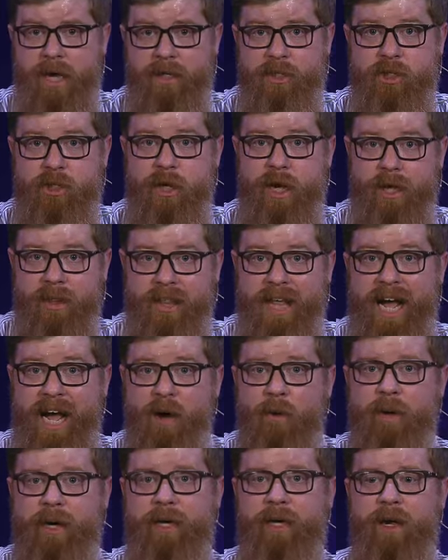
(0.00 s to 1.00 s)
and
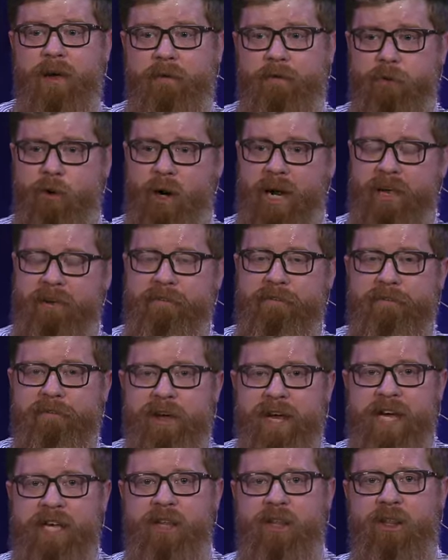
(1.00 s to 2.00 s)
allowing for a
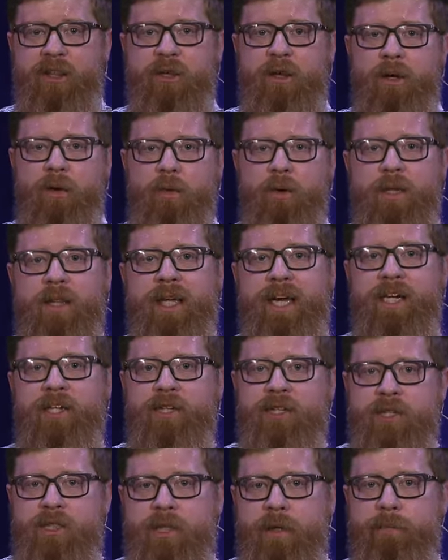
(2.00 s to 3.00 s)
faith
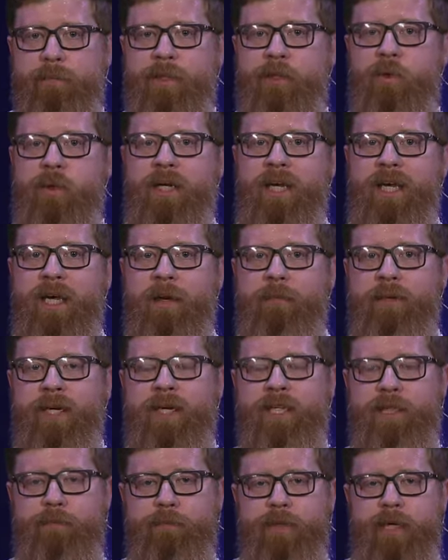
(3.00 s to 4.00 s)
relationship between him and
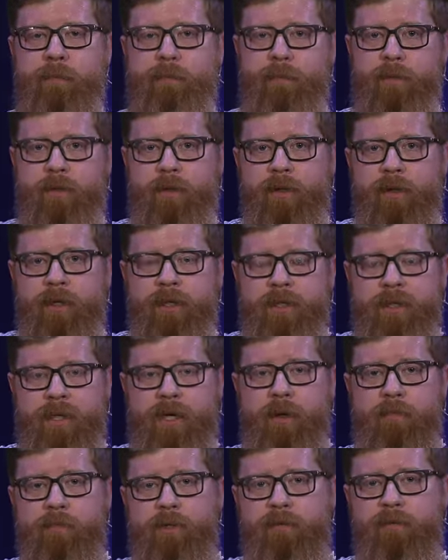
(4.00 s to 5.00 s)
his people to
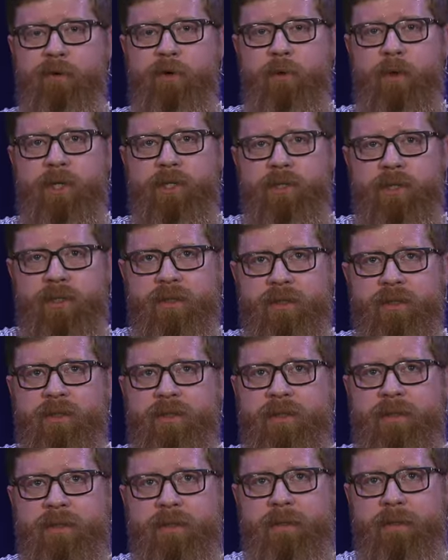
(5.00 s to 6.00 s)
come to fruition
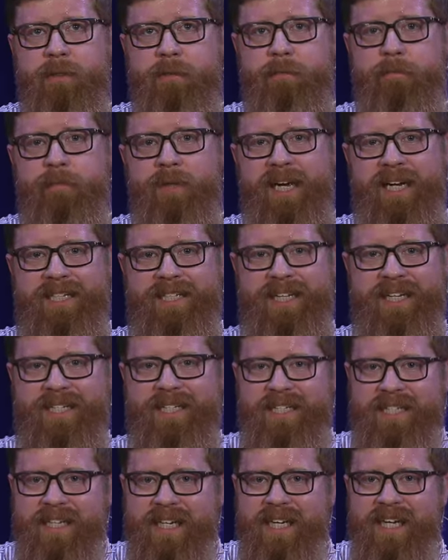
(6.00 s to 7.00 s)
as they
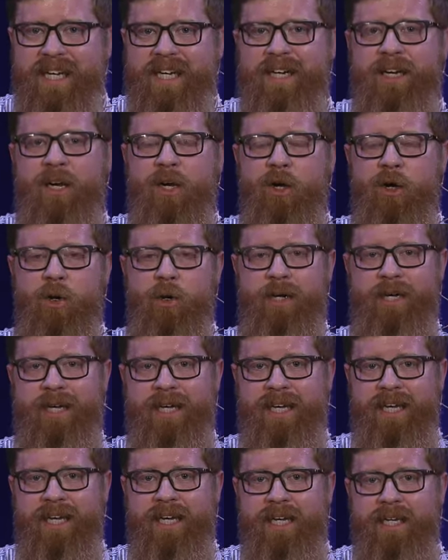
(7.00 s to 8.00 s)
see who he
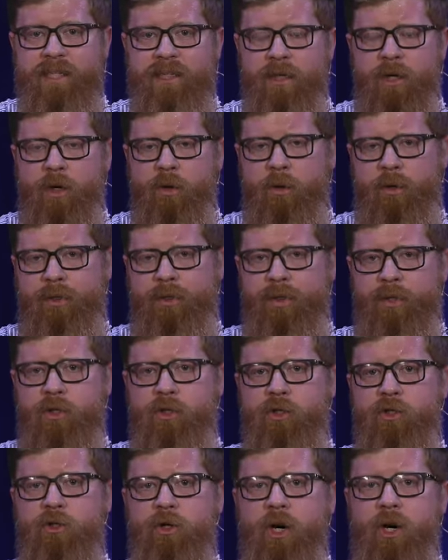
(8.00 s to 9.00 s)
is with the
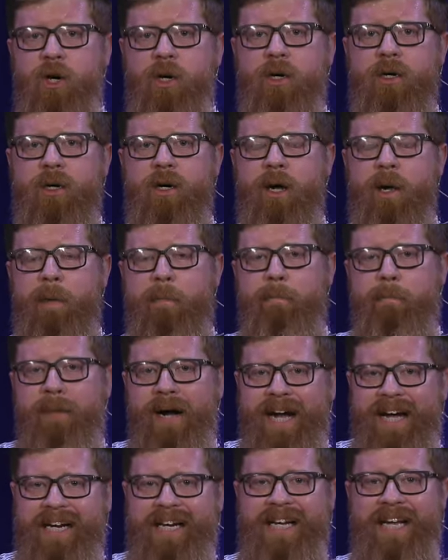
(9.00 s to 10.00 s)
strong,
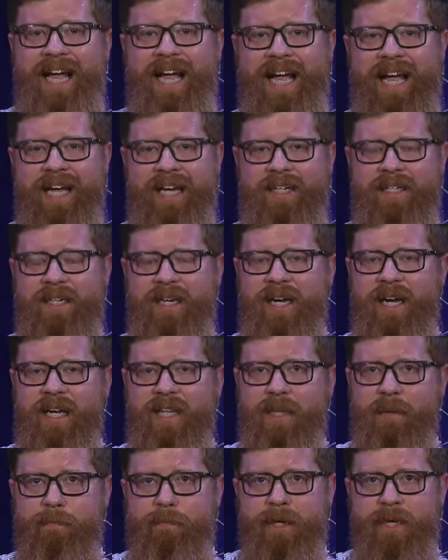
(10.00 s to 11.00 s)
mighty hand in
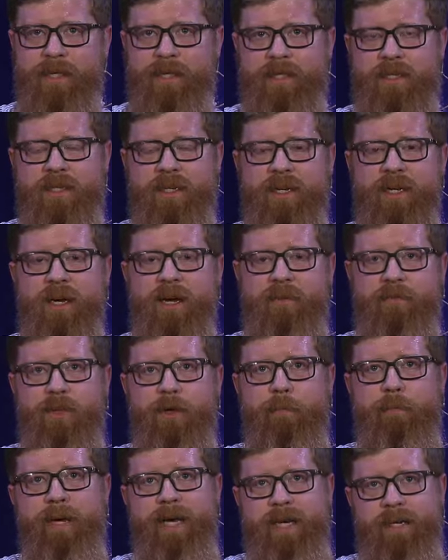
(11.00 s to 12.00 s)
the midst of
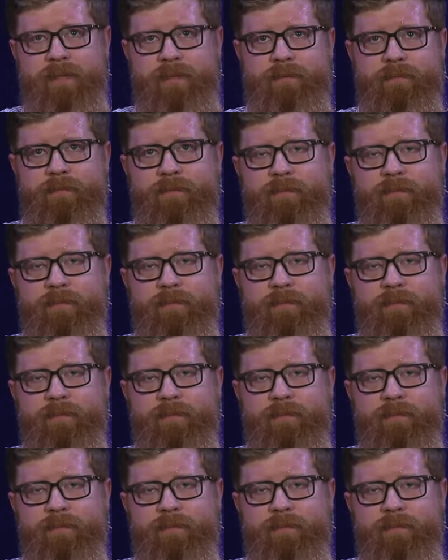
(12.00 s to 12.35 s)
their pain.